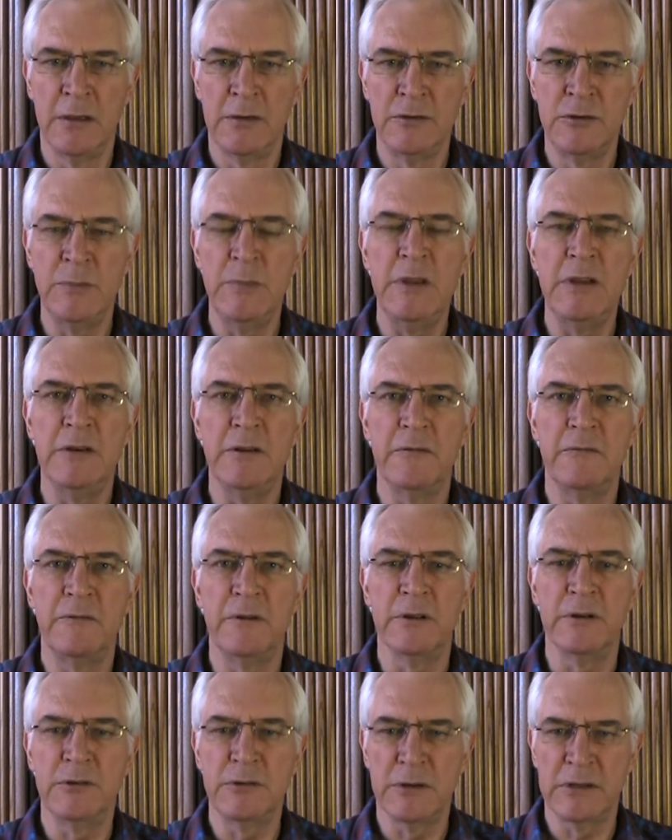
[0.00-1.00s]
to be
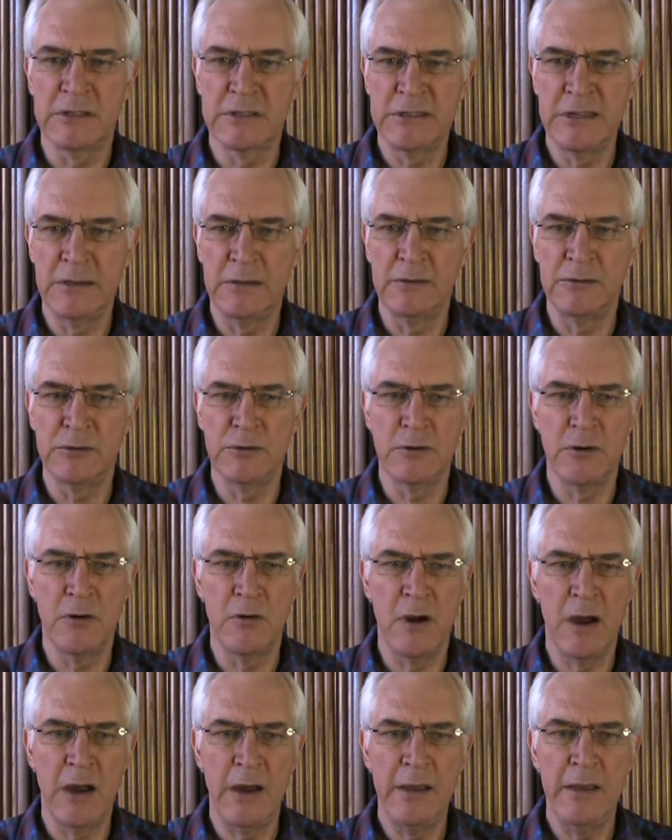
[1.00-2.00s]
different, to excel, to
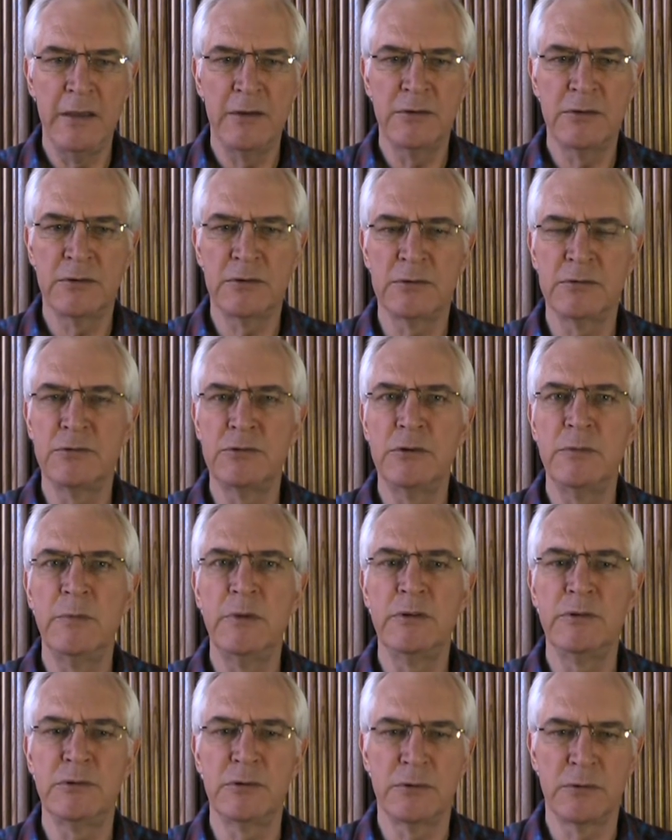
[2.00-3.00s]
go higher, to
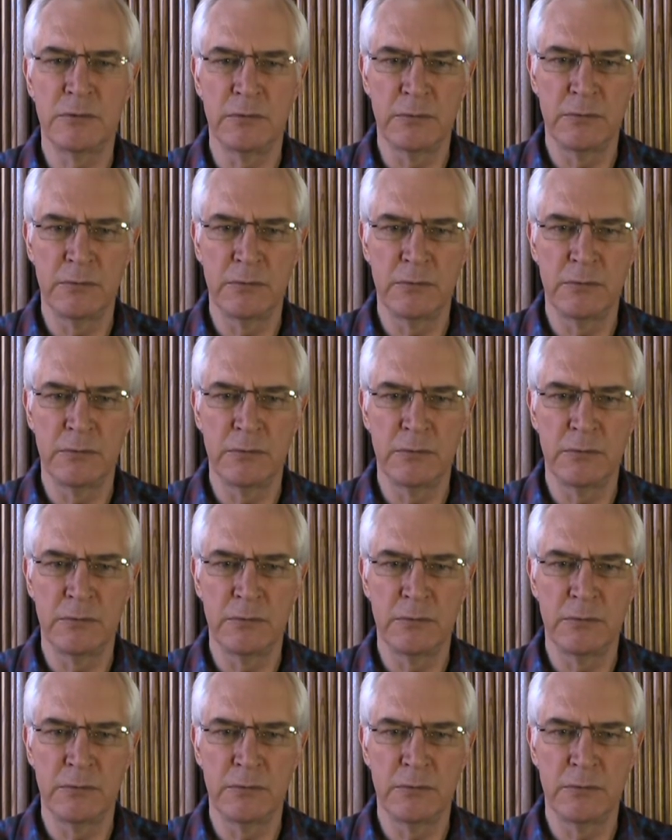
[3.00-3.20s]
contribute, to